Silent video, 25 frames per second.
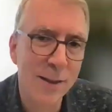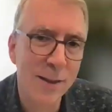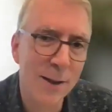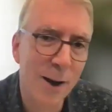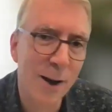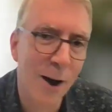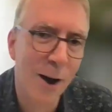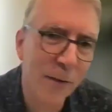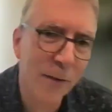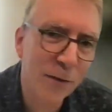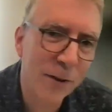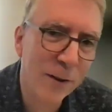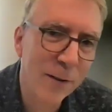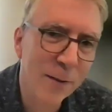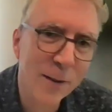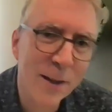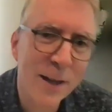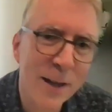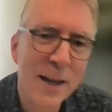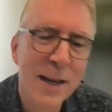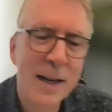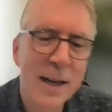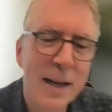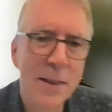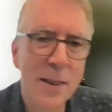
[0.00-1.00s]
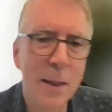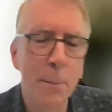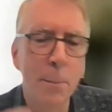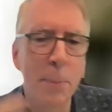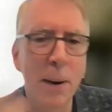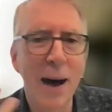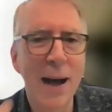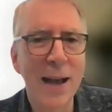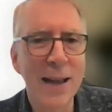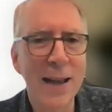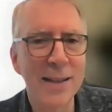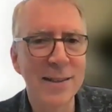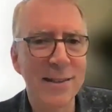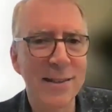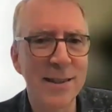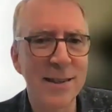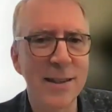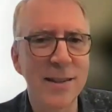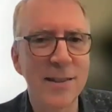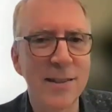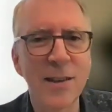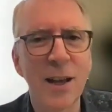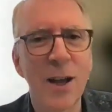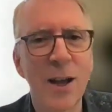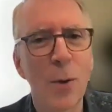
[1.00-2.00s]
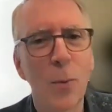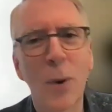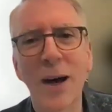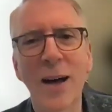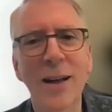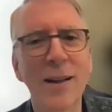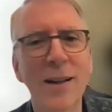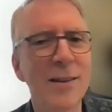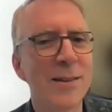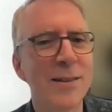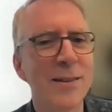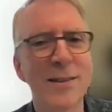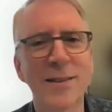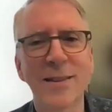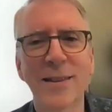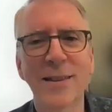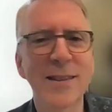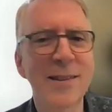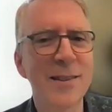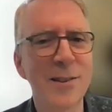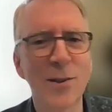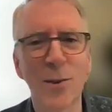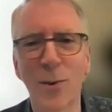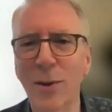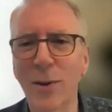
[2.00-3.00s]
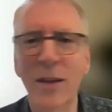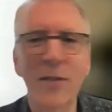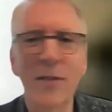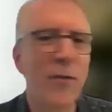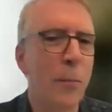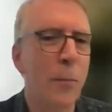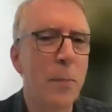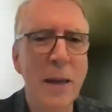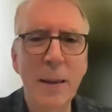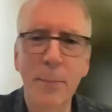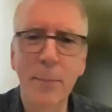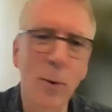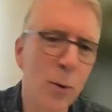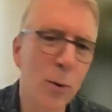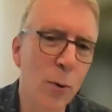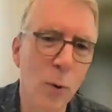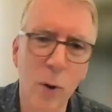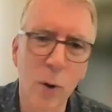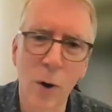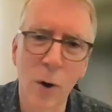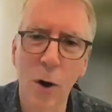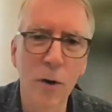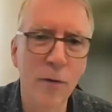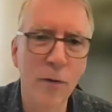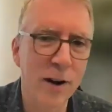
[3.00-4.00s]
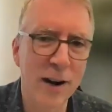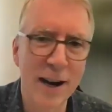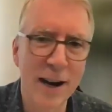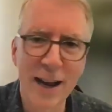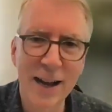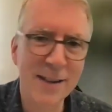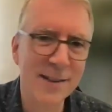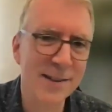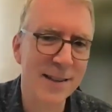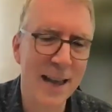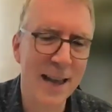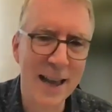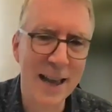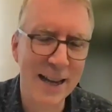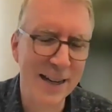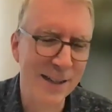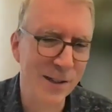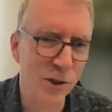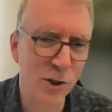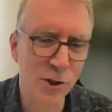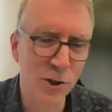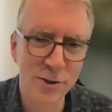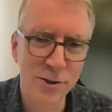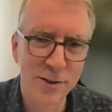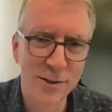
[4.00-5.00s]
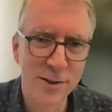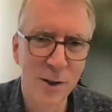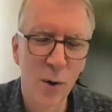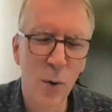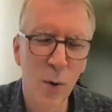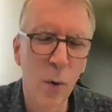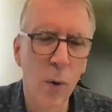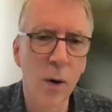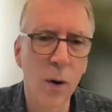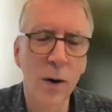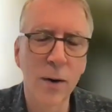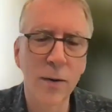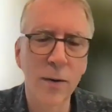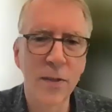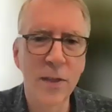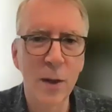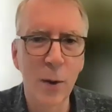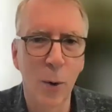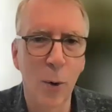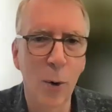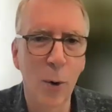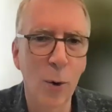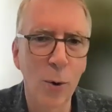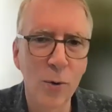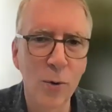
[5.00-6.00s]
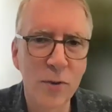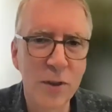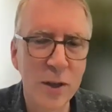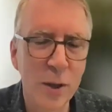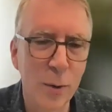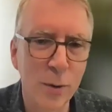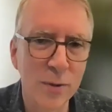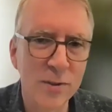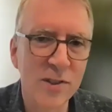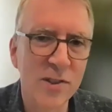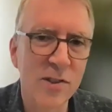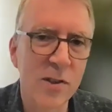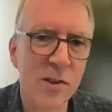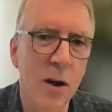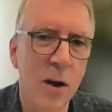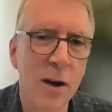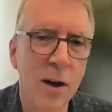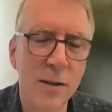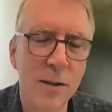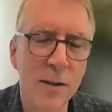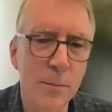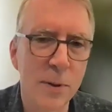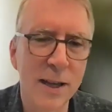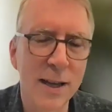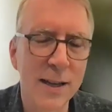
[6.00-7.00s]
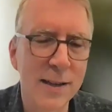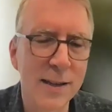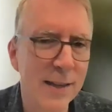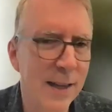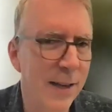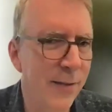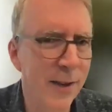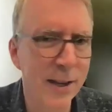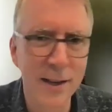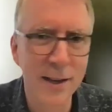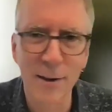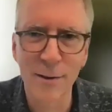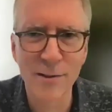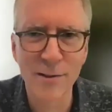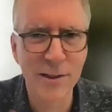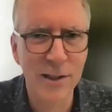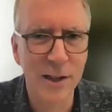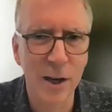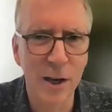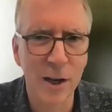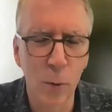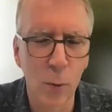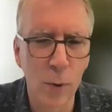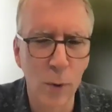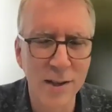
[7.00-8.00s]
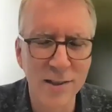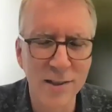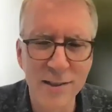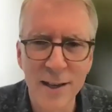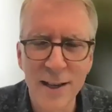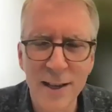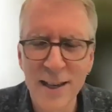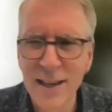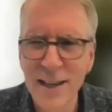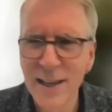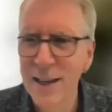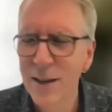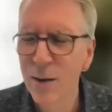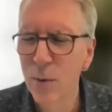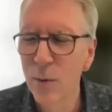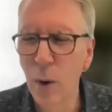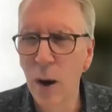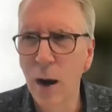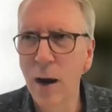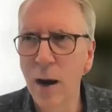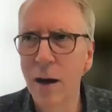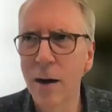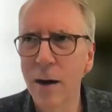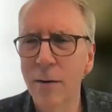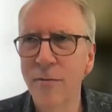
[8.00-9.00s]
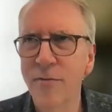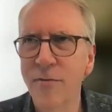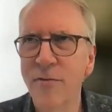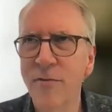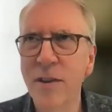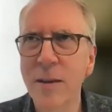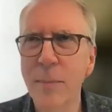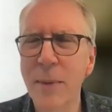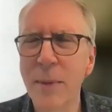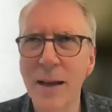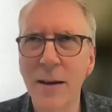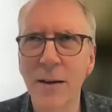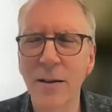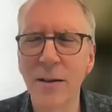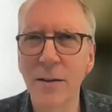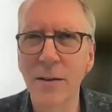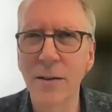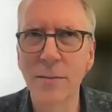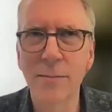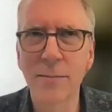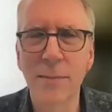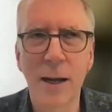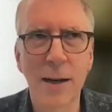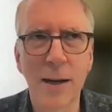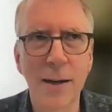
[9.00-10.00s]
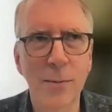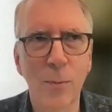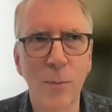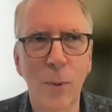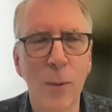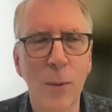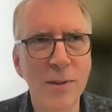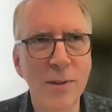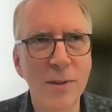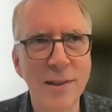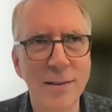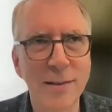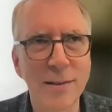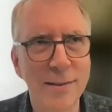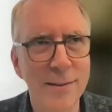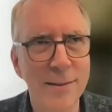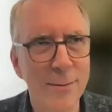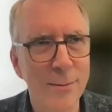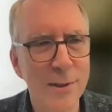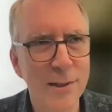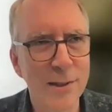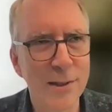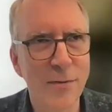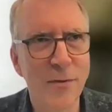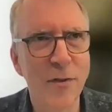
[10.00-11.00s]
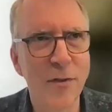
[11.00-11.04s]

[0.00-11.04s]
th often the bias is, well, this is only for people who are over X age. Or right. the old the old saw in planned giving years ago was, uh, female, uh, what was it? It was